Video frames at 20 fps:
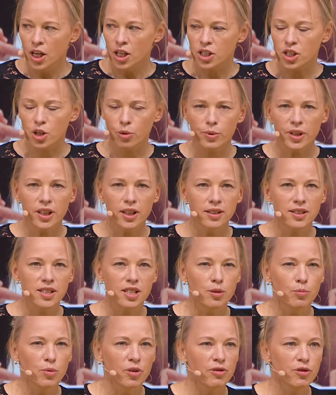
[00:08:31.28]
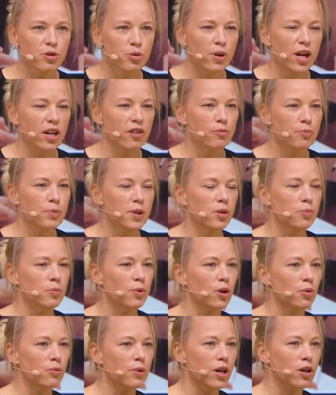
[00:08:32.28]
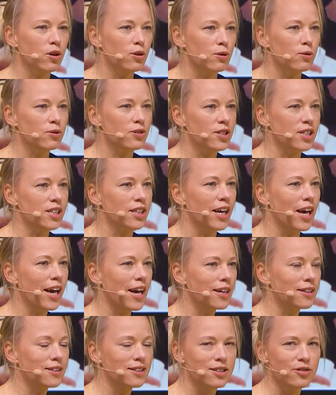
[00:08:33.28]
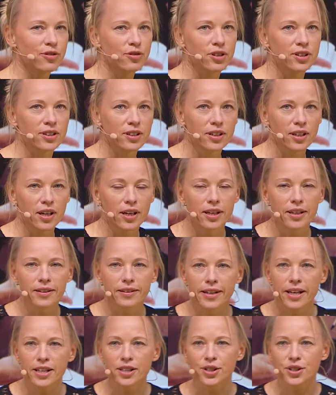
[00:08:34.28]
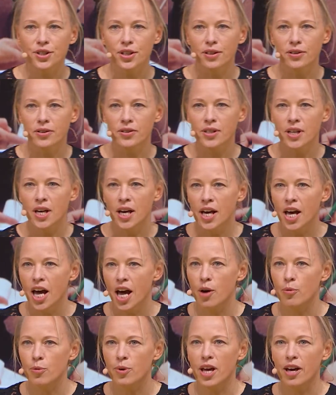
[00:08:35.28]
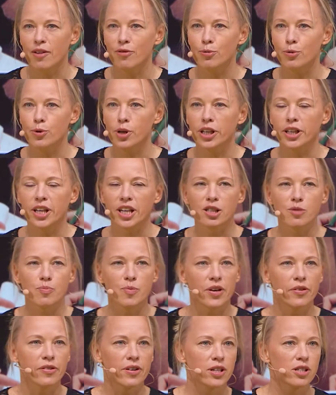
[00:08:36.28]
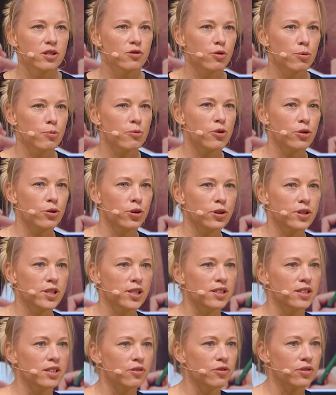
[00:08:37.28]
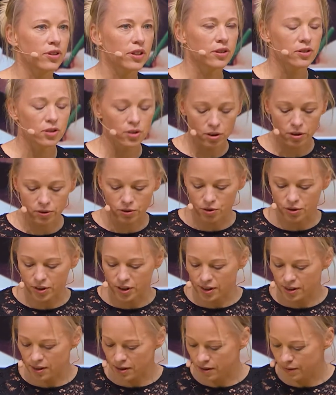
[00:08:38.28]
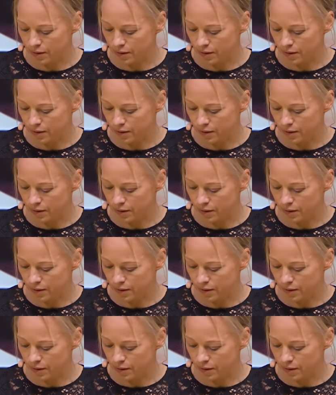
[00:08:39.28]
So with a team of 12 people, we are counting 8 different nations, and we have work experience from 13 different countries.